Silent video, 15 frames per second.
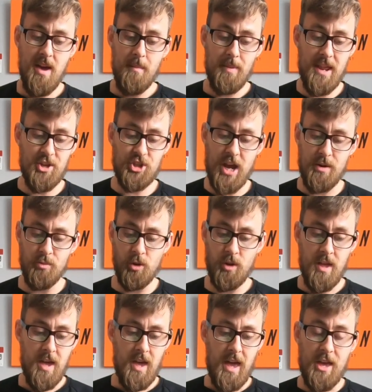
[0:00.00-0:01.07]
But in
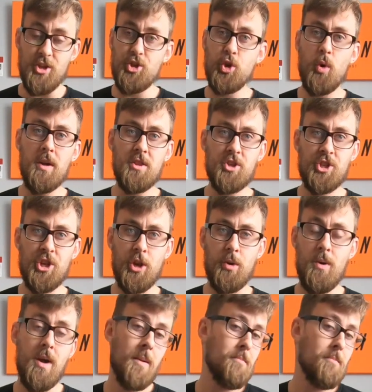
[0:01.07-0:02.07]
general, enjoy the shoe.